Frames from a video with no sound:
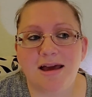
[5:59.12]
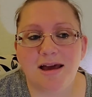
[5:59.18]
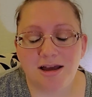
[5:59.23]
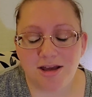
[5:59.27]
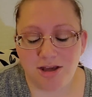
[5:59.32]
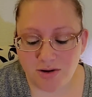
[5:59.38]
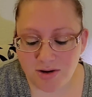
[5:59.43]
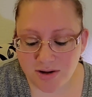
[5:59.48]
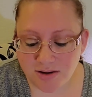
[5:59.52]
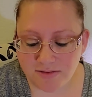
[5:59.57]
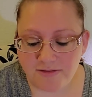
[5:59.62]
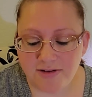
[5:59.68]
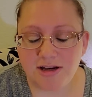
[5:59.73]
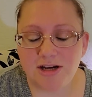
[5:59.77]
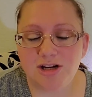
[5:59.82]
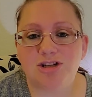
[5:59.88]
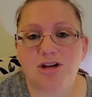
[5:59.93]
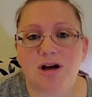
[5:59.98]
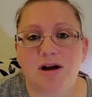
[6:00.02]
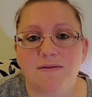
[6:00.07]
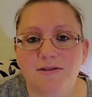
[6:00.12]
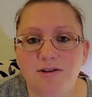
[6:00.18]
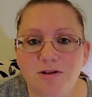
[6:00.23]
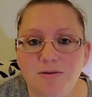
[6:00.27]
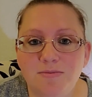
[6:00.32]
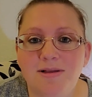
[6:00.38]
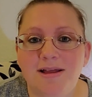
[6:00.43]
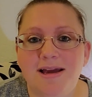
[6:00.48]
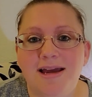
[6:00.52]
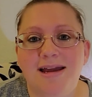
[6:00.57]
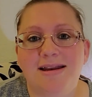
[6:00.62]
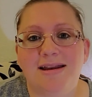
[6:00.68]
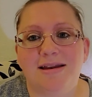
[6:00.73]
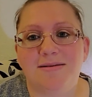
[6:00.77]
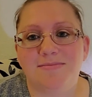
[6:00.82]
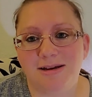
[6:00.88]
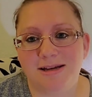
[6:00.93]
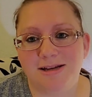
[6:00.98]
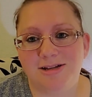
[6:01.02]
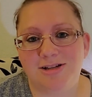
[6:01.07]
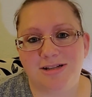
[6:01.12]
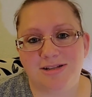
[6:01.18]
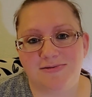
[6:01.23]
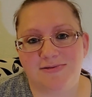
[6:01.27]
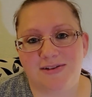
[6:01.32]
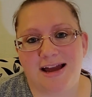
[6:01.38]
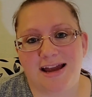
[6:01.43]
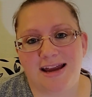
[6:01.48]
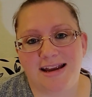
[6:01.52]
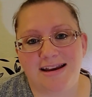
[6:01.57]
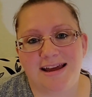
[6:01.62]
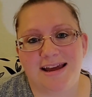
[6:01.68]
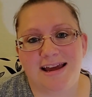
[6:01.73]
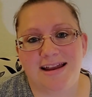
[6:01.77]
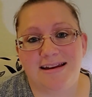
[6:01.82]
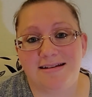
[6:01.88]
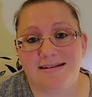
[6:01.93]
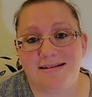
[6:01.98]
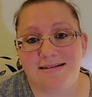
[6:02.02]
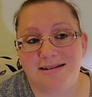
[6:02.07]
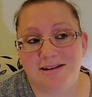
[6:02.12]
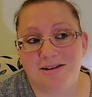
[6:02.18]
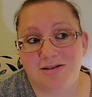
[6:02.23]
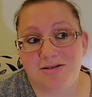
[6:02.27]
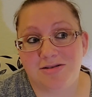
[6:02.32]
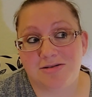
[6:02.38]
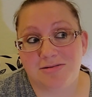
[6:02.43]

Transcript: you can finish off your plate and be just fine. And you'll